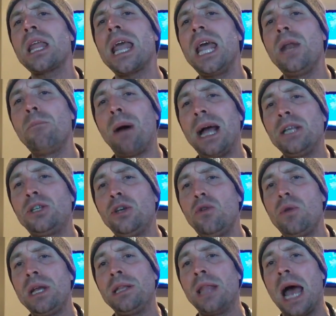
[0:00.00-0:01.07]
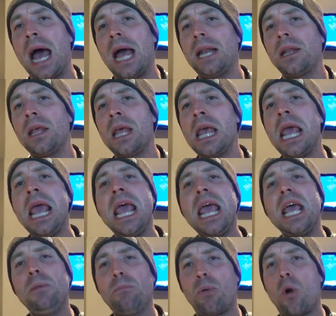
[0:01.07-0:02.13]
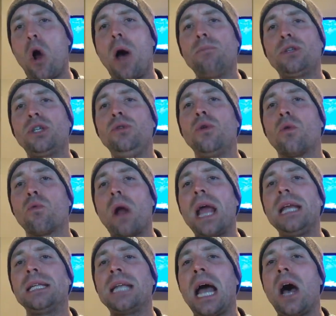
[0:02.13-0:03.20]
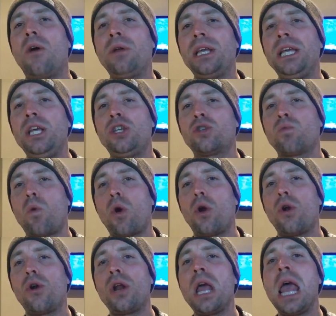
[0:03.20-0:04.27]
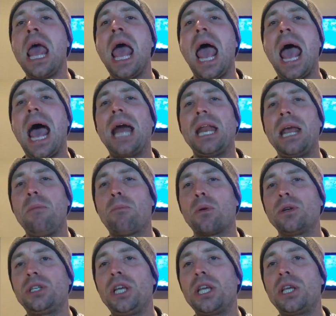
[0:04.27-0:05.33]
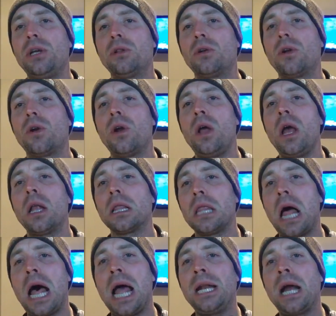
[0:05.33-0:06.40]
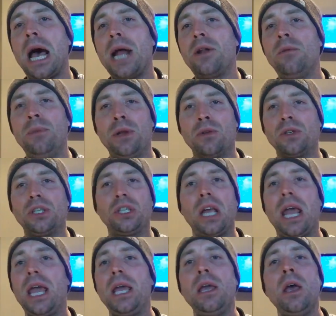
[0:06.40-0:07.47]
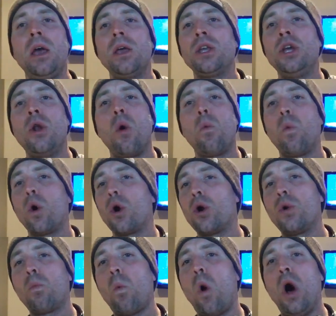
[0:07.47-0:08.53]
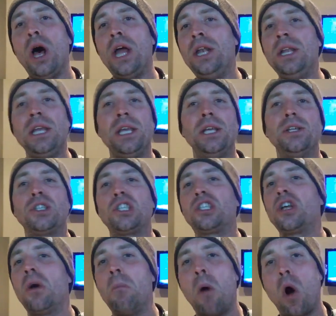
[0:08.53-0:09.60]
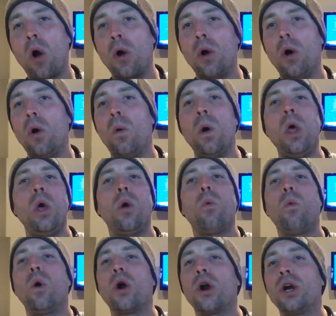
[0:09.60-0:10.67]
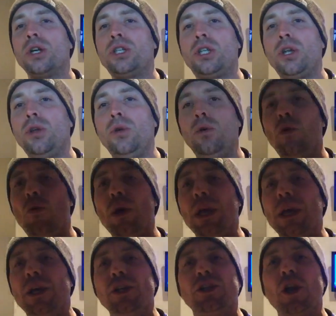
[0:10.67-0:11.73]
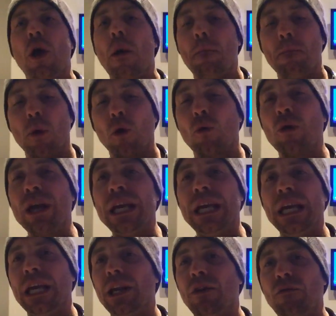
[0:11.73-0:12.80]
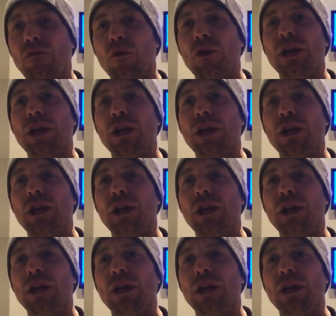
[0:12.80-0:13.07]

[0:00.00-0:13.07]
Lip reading: and by doing that, it prompts you to write down each word at a particular line item. It'll say, word 1 is tomorrow. Word 2 is marine, for